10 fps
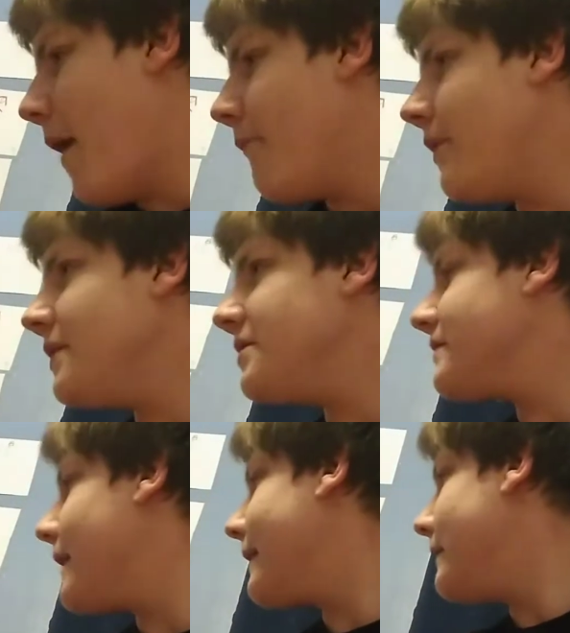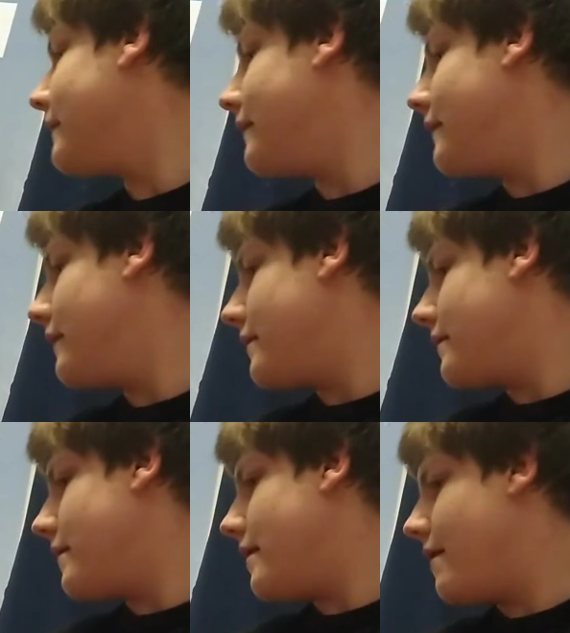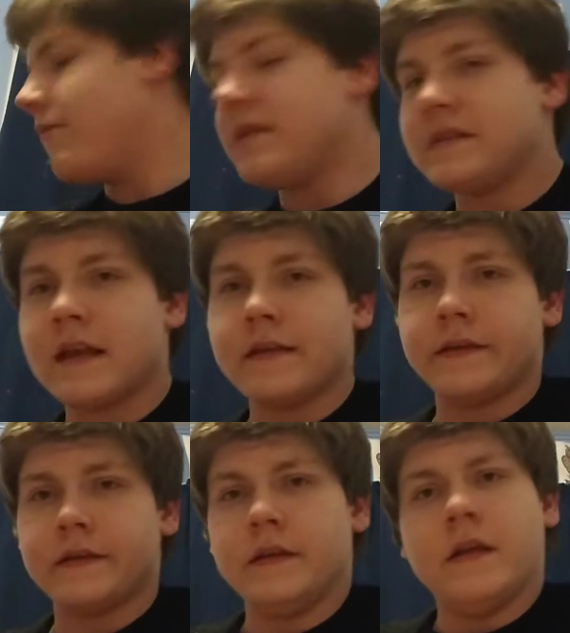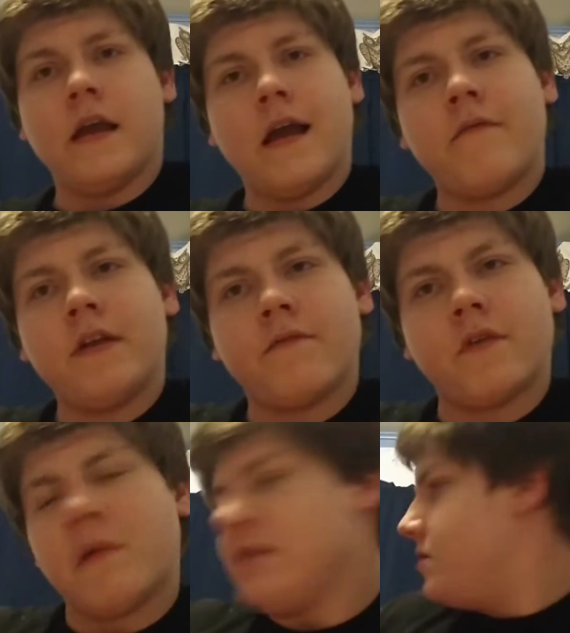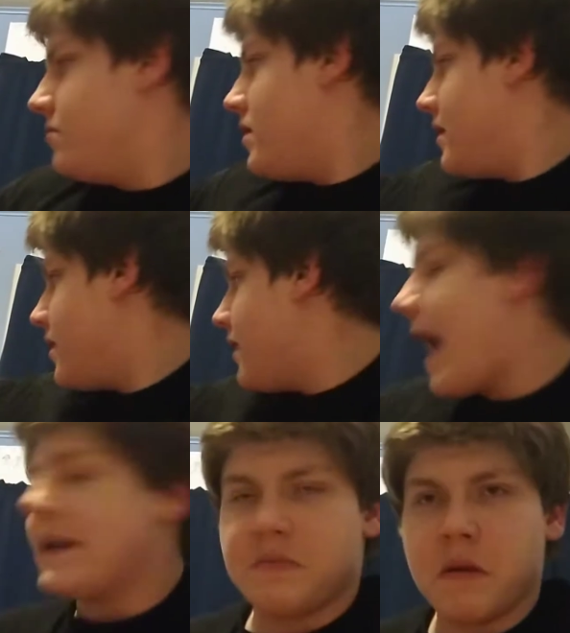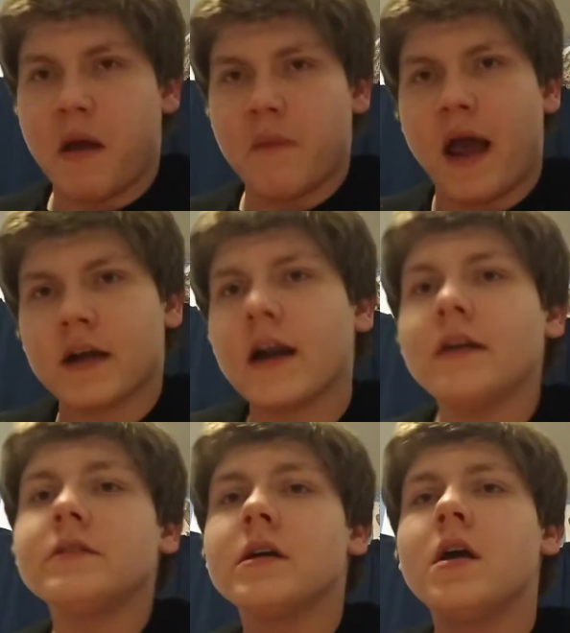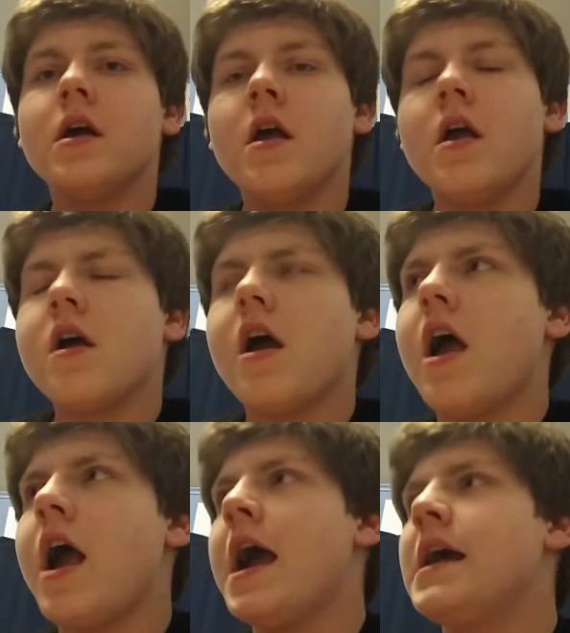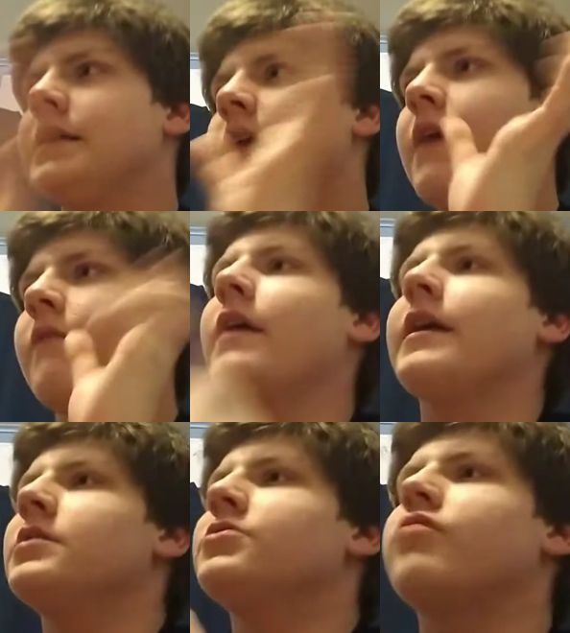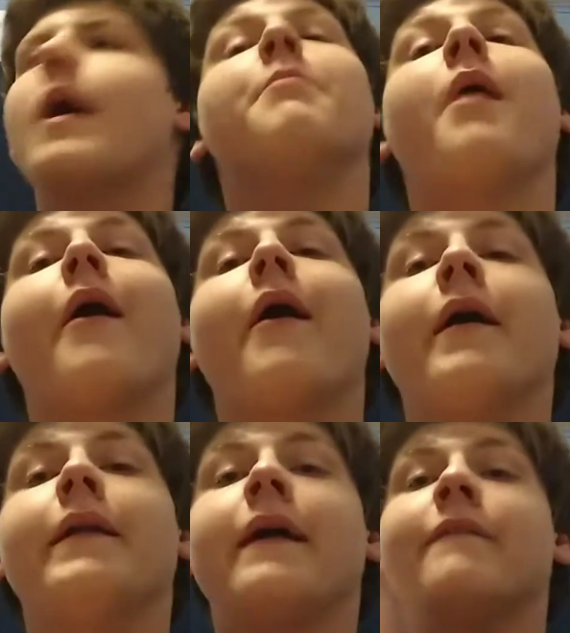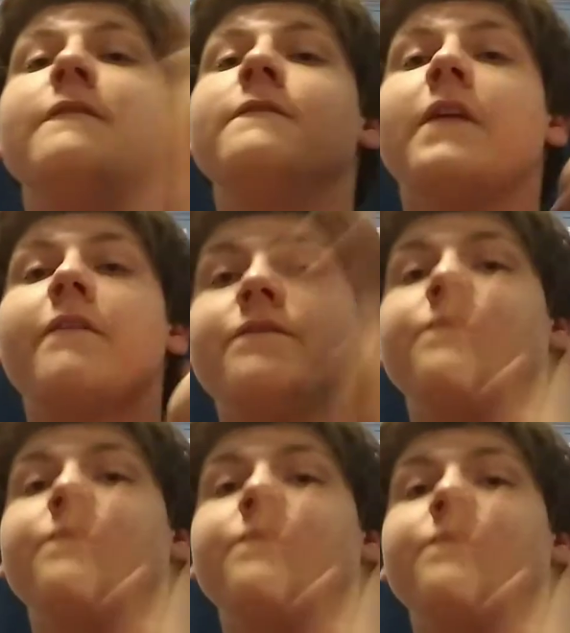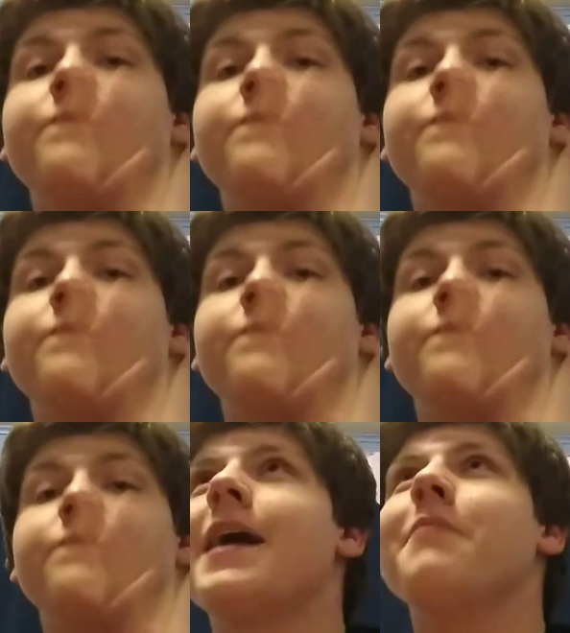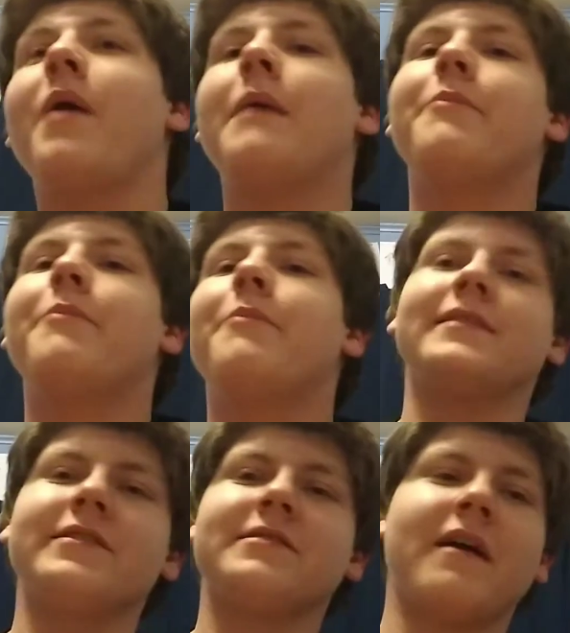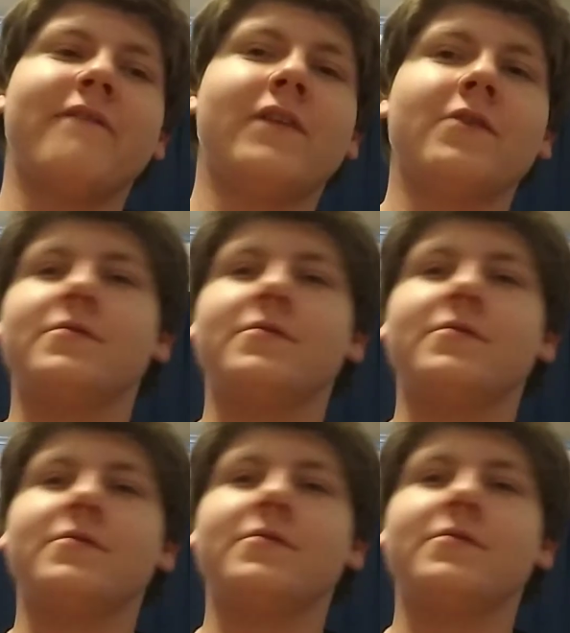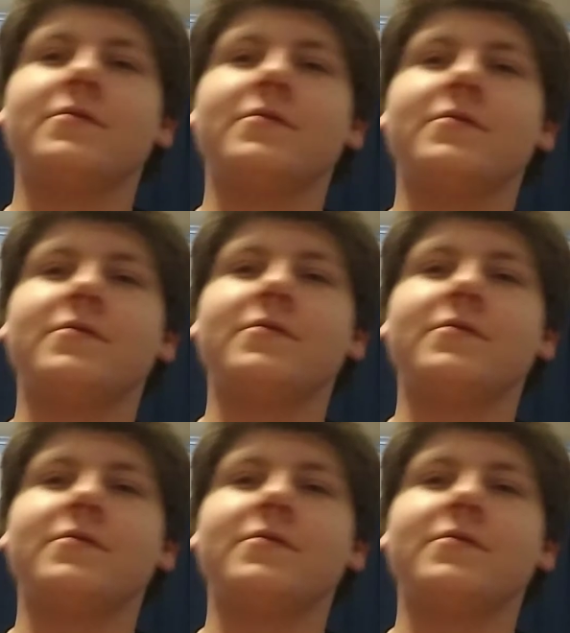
and have like a tripod and up, but still use my phone, and have like that corner be my filming corner, and film YouTube videos there,